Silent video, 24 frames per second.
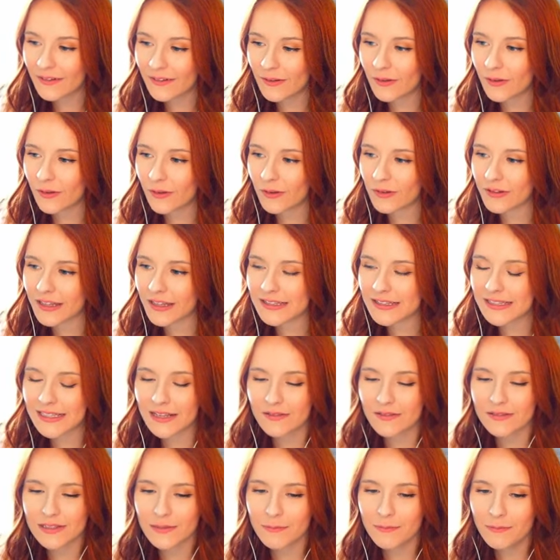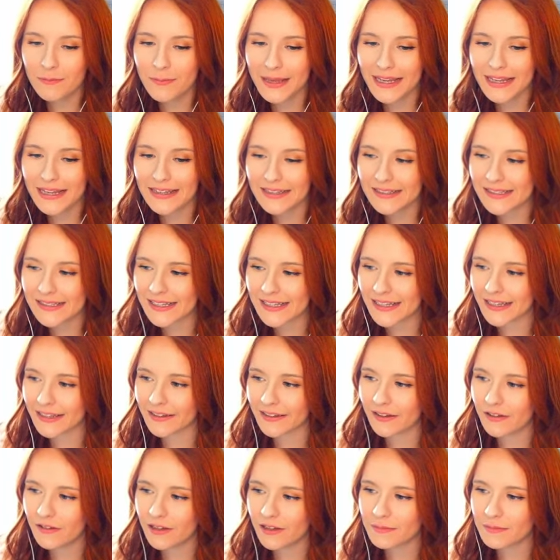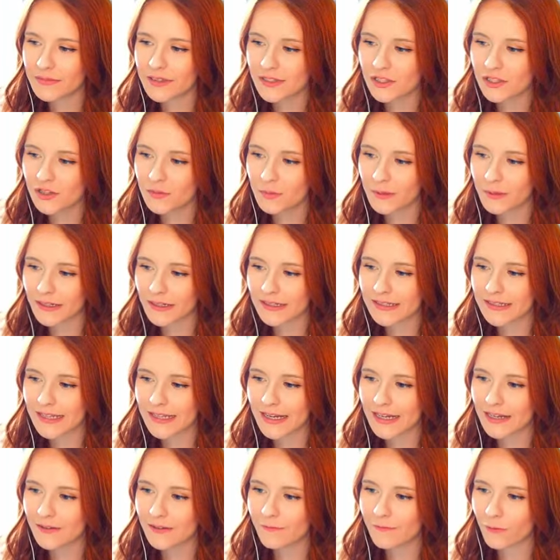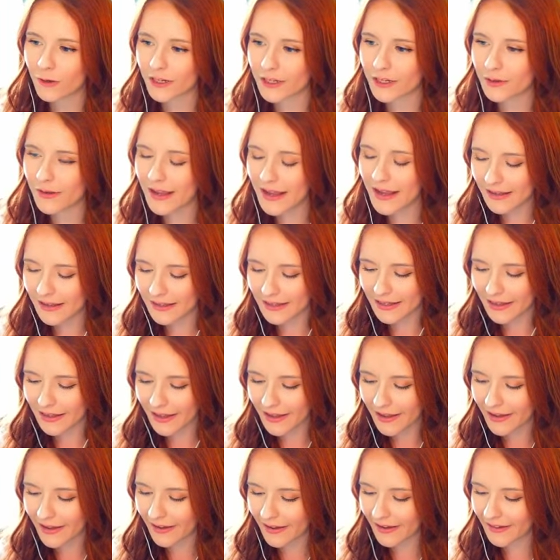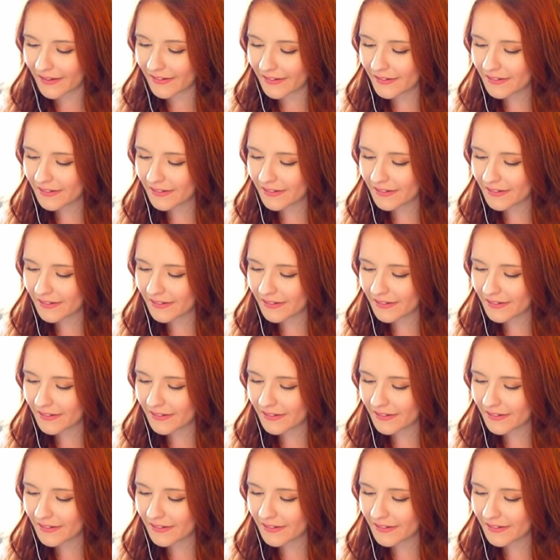Oh, that sounds amazing. Oh, I'm super excited for you. Heck yeah.